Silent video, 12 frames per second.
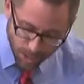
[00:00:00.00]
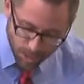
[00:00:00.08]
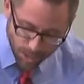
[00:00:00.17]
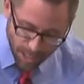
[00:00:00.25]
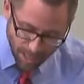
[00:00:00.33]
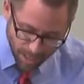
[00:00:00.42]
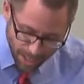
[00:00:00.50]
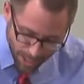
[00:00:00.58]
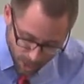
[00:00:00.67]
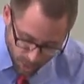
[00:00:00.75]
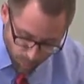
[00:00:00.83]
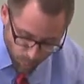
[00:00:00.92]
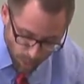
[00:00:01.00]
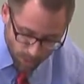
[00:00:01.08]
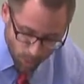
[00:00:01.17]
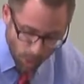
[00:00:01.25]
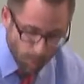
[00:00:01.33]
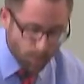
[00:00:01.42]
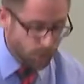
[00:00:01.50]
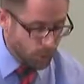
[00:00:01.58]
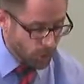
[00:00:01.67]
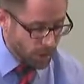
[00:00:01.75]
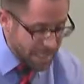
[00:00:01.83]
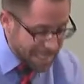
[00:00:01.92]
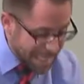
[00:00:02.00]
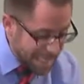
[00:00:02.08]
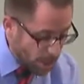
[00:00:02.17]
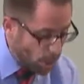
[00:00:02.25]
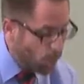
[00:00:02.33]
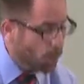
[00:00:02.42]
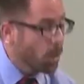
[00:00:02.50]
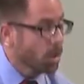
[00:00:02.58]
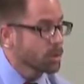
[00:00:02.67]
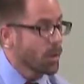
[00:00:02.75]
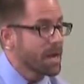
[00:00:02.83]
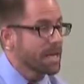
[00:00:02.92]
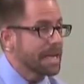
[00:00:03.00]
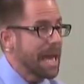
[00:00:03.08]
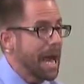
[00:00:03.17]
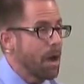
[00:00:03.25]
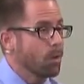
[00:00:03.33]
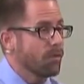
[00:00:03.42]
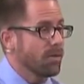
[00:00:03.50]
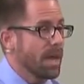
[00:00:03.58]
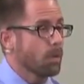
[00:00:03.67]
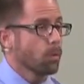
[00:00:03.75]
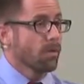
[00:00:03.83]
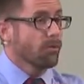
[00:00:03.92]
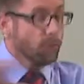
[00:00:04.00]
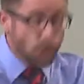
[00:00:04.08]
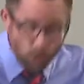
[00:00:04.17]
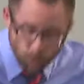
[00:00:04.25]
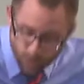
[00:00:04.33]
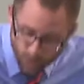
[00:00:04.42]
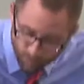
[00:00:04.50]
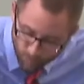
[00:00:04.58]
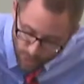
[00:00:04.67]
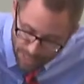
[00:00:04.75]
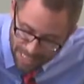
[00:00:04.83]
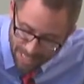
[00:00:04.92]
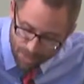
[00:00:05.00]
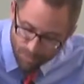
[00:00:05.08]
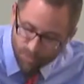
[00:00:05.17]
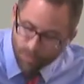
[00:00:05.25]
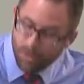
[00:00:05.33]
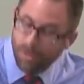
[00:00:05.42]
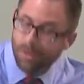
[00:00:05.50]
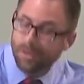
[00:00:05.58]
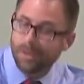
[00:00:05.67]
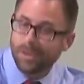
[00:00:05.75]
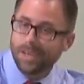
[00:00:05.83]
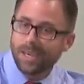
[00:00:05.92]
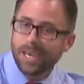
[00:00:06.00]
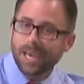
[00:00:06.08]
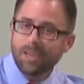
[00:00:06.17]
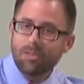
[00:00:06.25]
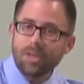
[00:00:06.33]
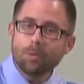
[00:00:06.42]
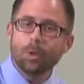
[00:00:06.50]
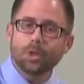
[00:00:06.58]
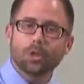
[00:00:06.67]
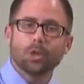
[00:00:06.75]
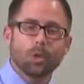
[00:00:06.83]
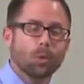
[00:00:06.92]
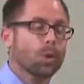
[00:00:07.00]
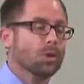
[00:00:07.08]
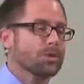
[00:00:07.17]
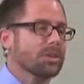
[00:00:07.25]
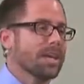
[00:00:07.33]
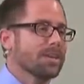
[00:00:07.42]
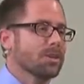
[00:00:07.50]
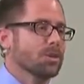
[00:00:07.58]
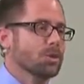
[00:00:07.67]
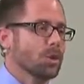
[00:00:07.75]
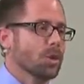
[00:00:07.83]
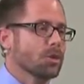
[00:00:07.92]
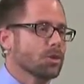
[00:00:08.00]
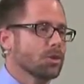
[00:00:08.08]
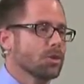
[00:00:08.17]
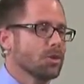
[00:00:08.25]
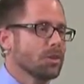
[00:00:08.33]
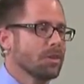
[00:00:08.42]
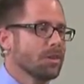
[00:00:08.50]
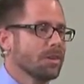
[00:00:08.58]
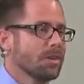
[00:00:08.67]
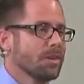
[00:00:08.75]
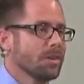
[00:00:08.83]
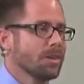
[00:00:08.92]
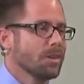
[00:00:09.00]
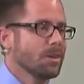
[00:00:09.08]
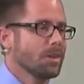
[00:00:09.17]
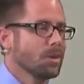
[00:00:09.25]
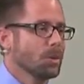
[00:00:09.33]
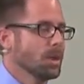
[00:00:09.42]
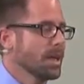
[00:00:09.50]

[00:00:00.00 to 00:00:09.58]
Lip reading: could exploit their opportunity here where Paul's writing now if they refuse to forgive. And then what could the world say to the church? You